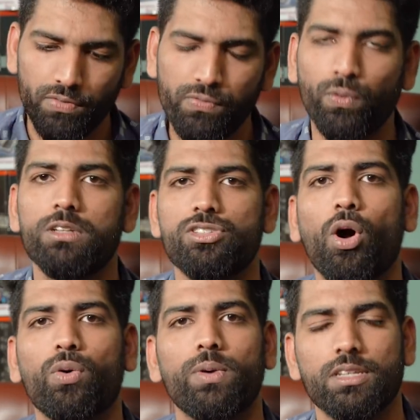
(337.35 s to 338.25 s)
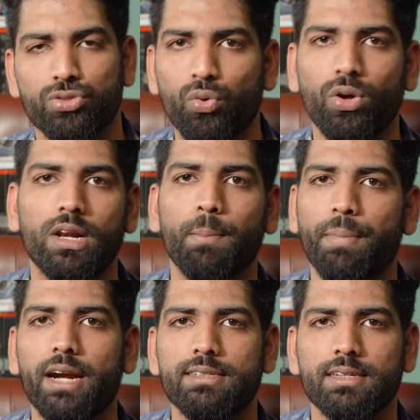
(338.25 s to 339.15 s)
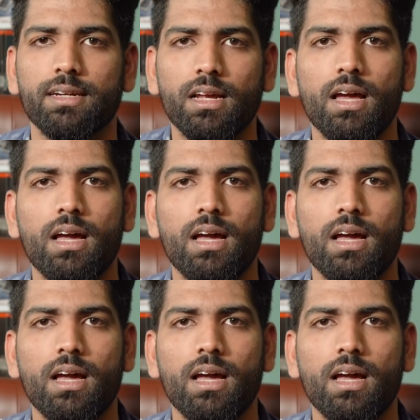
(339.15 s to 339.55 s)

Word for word: a full stock versus Google comparison.